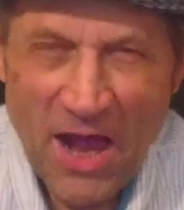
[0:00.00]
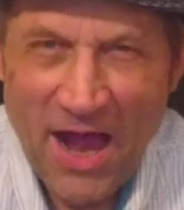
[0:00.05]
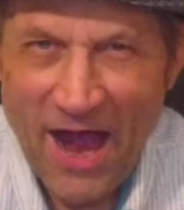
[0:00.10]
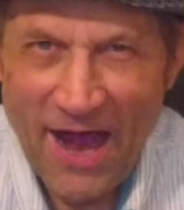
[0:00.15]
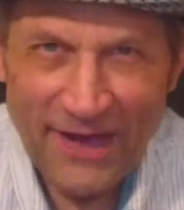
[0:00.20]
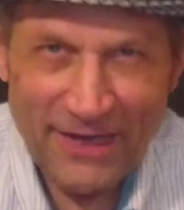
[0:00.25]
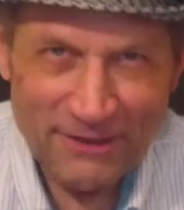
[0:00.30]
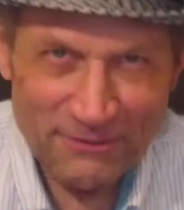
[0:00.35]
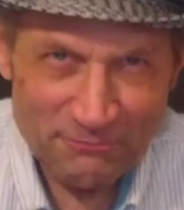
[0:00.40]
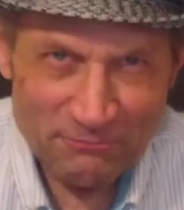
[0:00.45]

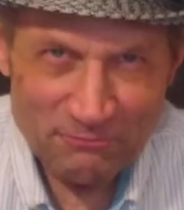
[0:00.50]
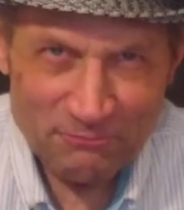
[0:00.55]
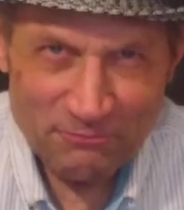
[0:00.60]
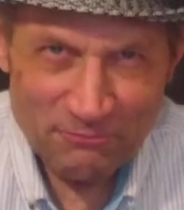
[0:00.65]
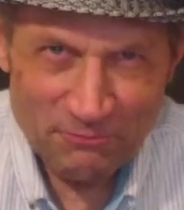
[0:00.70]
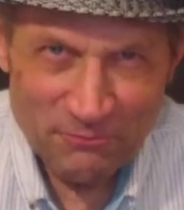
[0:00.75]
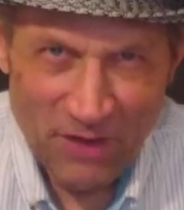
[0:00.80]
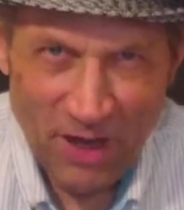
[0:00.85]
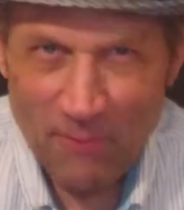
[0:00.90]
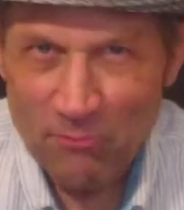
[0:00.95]
Hi,
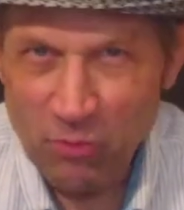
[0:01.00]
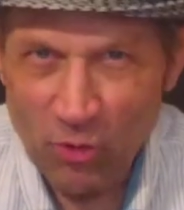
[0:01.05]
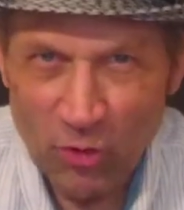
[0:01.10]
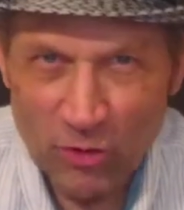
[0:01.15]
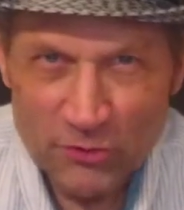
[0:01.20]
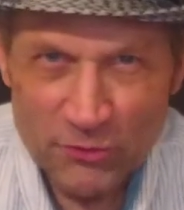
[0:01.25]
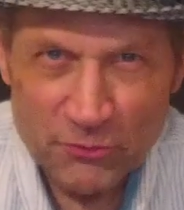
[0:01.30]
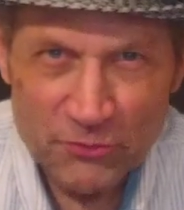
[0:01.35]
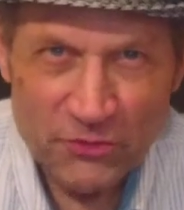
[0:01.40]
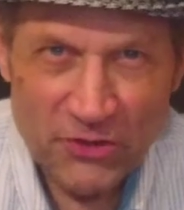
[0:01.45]
I'm
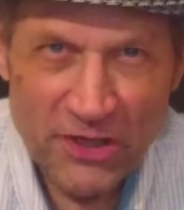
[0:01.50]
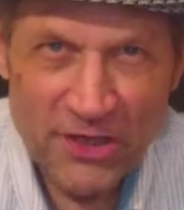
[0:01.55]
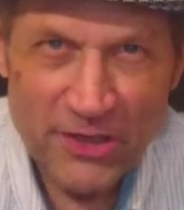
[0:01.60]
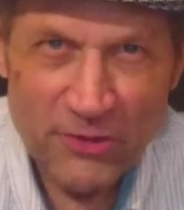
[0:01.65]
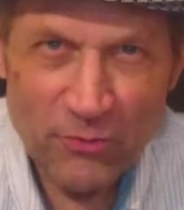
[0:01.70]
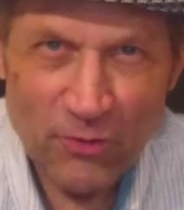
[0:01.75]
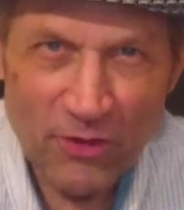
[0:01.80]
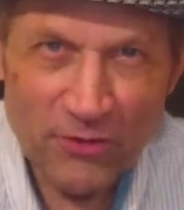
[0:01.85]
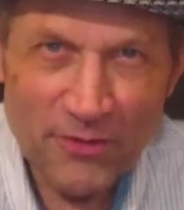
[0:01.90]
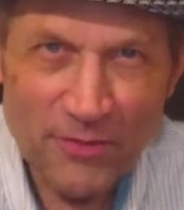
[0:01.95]
Paul
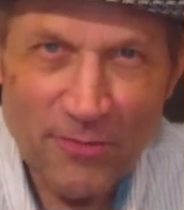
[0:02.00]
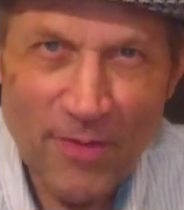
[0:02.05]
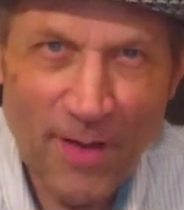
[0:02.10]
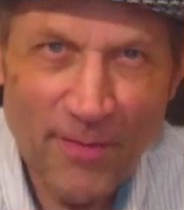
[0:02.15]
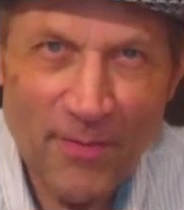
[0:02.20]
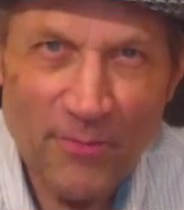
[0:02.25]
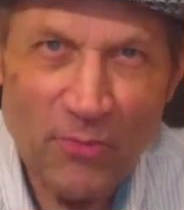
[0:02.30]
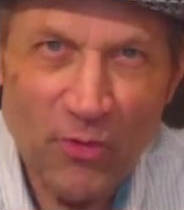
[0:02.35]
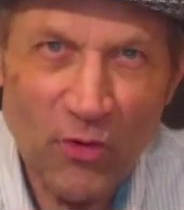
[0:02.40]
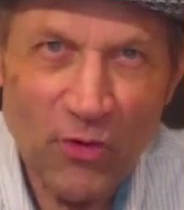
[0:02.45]
Duchesne. Welcome to
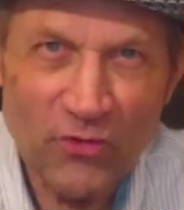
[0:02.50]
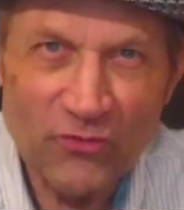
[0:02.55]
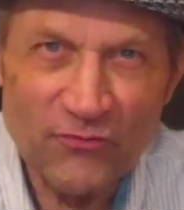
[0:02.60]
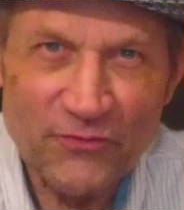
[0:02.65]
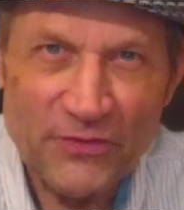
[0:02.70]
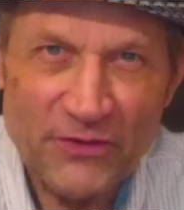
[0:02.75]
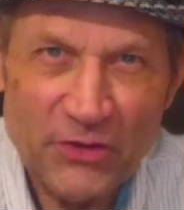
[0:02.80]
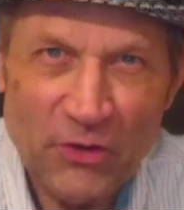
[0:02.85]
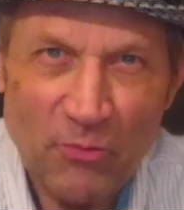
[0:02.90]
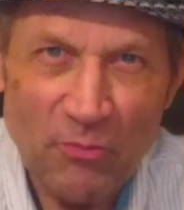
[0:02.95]
Mama Paul's
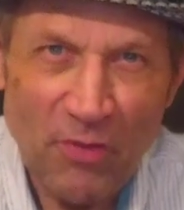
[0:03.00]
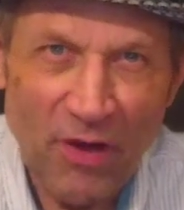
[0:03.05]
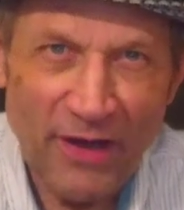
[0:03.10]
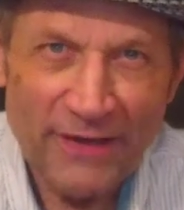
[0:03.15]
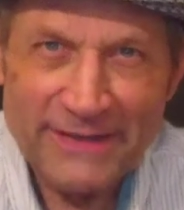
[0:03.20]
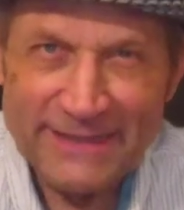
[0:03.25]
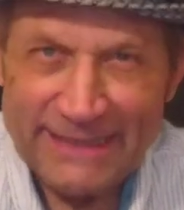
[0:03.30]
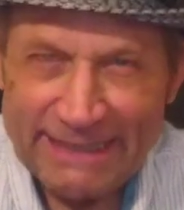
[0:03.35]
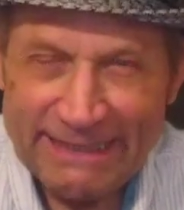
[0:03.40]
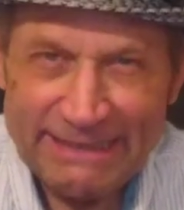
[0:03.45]
video
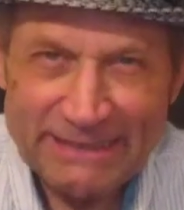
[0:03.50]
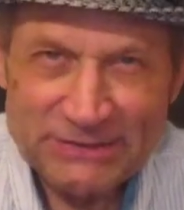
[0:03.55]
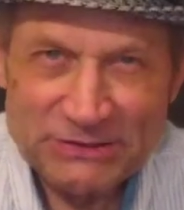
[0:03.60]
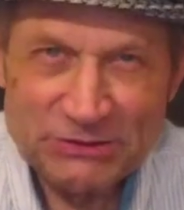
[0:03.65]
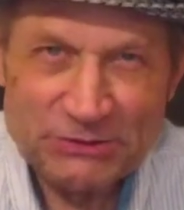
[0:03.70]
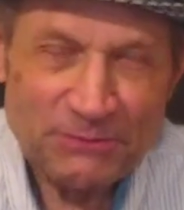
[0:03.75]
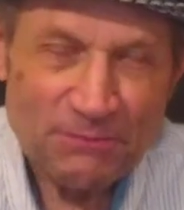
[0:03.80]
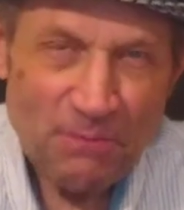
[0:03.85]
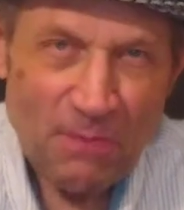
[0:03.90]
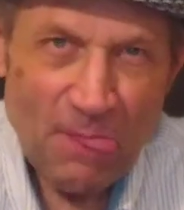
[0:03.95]

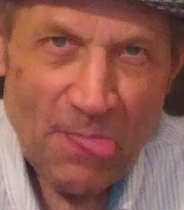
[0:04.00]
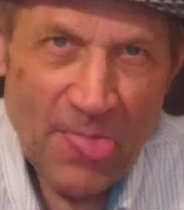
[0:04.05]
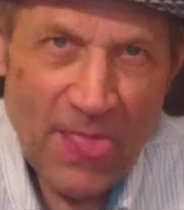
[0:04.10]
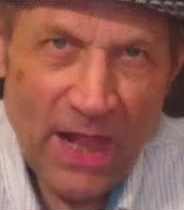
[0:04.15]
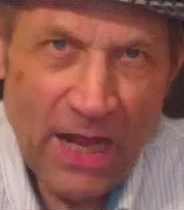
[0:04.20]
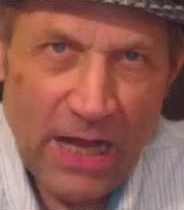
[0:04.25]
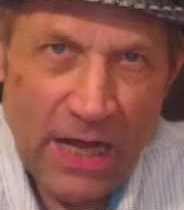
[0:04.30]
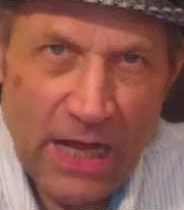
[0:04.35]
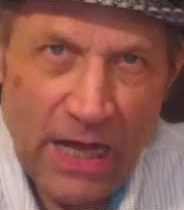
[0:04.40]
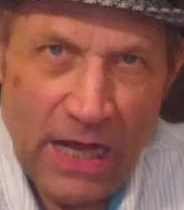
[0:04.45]
podcast.
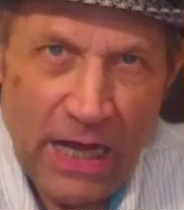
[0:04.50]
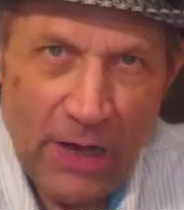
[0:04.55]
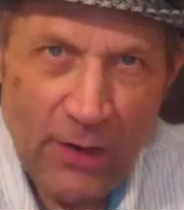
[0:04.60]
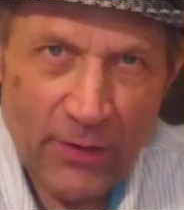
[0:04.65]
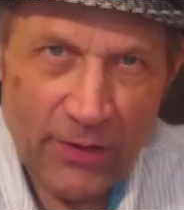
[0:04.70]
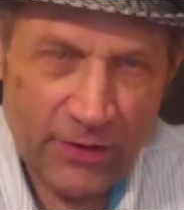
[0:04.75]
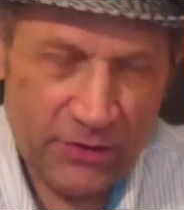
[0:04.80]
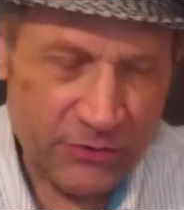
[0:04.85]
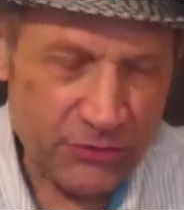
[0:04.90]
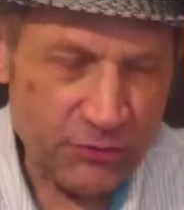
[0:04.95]

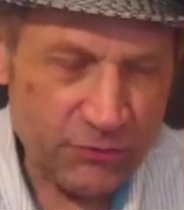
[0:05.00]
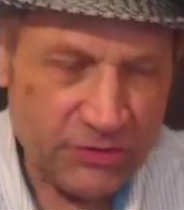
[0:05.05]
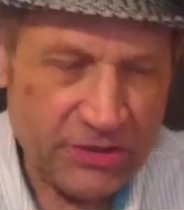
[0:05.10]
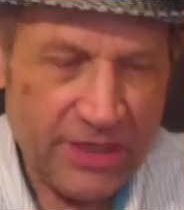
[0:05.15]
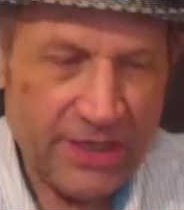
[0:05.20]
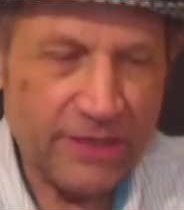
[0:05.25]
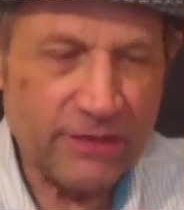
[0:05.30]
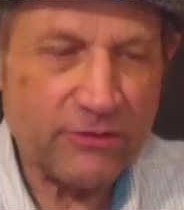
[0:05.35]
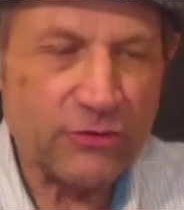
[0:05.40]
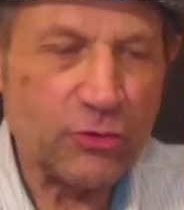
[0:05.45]
What I'm going to do
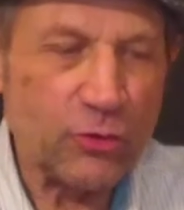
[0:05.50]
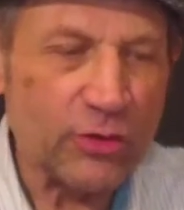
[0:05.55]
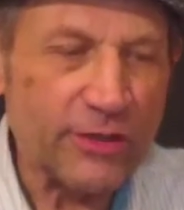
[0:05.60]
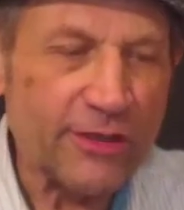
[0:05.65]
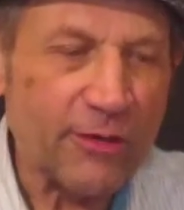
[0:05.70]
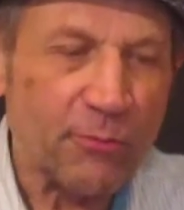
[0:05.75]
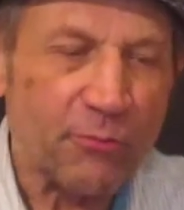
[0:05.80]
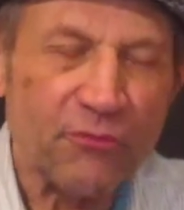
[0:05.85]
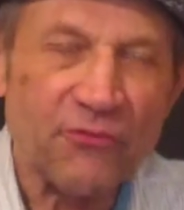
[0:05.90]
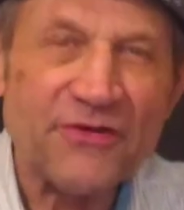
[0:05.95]
today, I'm going to do a
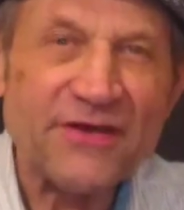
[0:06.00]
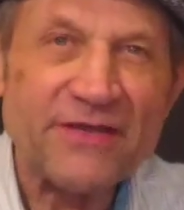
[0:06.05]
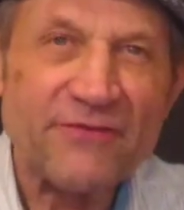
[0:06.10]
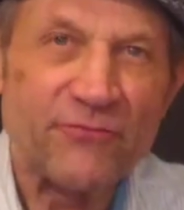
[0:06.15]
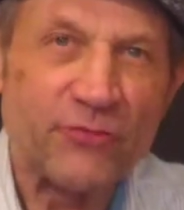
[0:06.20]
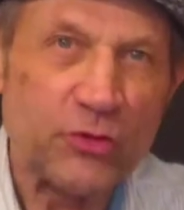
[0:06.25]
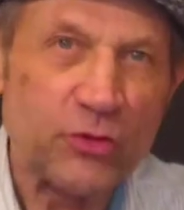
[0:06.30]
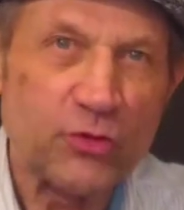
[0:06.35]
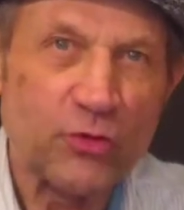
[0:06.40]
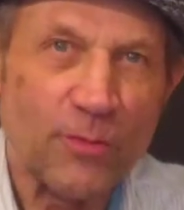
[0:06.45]
little
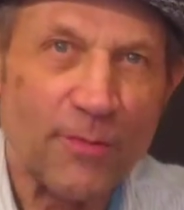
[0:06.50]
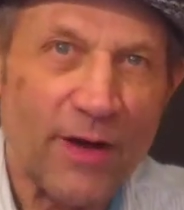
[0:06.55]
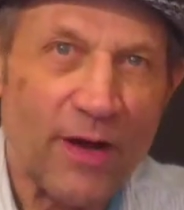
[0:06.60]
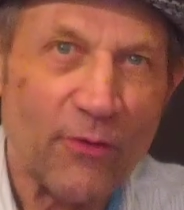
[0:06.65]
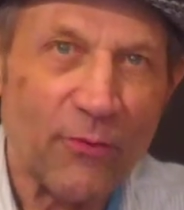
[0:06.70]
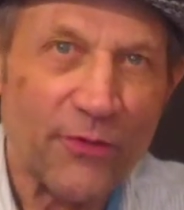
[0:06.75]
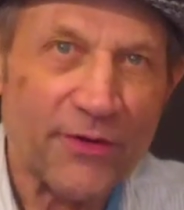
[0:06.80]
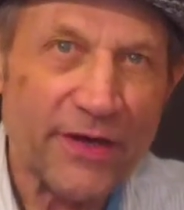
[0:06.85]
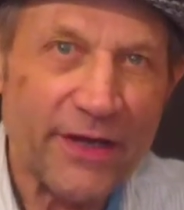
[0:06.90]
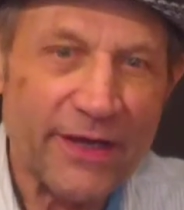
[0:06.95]
preview
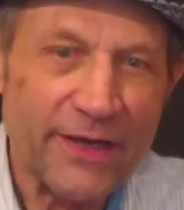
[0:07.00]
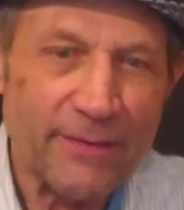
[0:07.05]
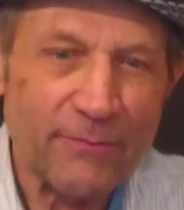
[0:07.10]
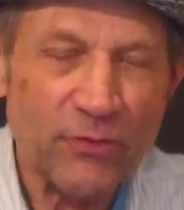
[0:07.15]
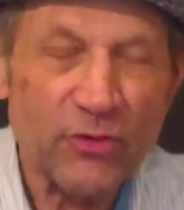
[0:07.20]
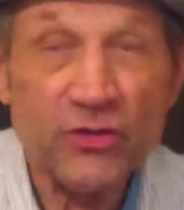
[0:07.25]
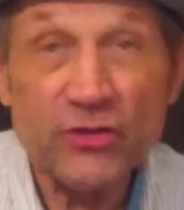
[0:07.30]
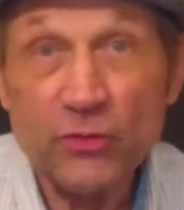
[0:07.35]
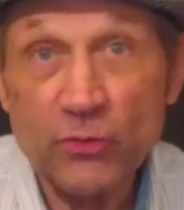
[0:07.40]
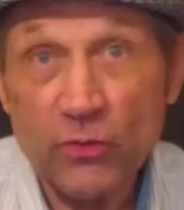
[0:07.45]
about what I am
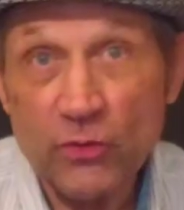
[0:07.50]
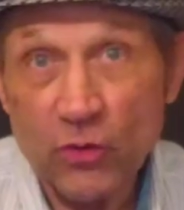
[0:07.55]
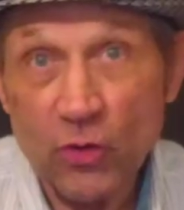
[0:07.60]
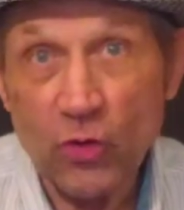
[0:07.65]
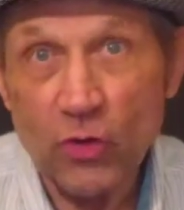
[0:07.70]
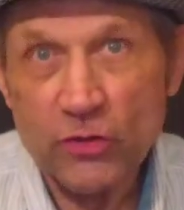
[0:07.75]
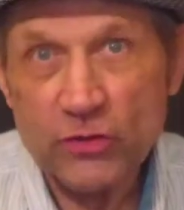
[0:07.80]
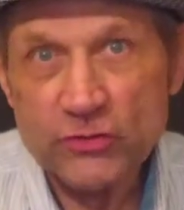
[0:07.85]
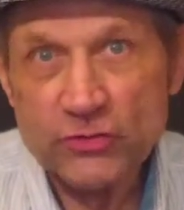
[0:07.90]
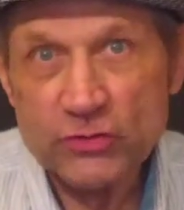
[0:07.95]
going to do a
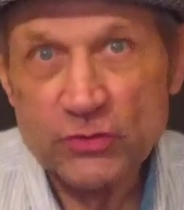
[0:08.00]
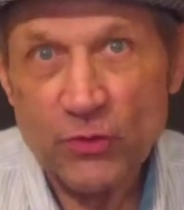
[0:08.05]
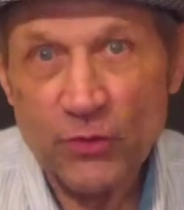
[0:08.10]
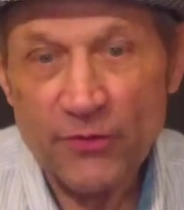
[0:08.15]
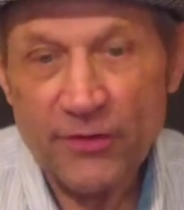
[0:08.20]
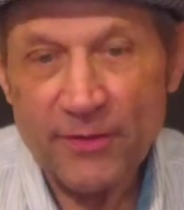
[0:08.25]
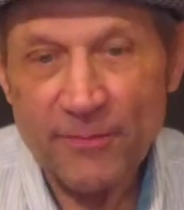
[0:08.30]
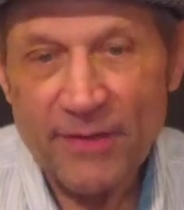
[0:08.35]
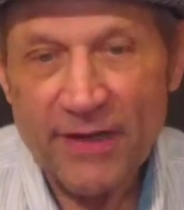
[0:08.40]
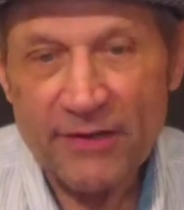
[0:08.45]
longer
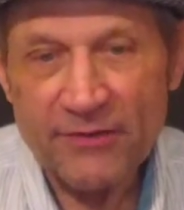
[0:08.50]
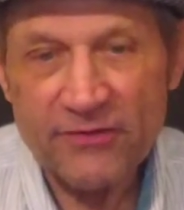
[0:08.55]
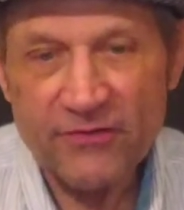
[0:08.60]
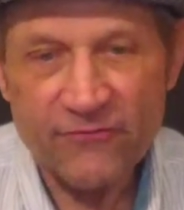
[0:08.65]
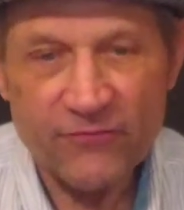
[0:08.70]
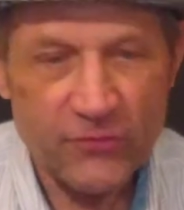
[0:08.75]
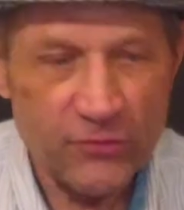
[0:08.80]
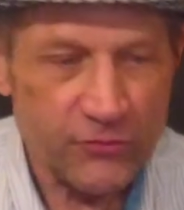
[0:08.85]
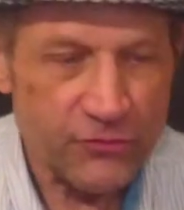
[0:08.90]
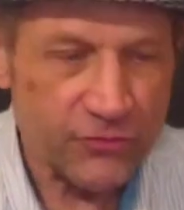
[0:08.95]
story about in the
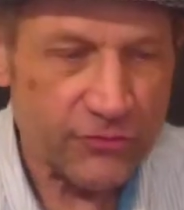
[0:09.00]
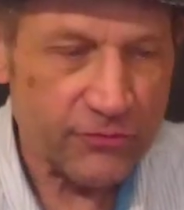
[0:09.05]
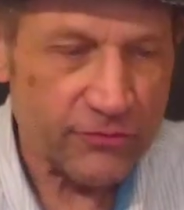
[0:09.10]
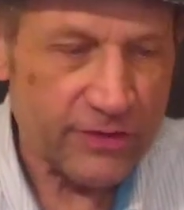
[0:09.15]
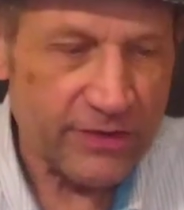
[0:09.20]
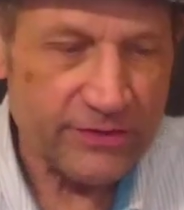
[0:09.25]
future.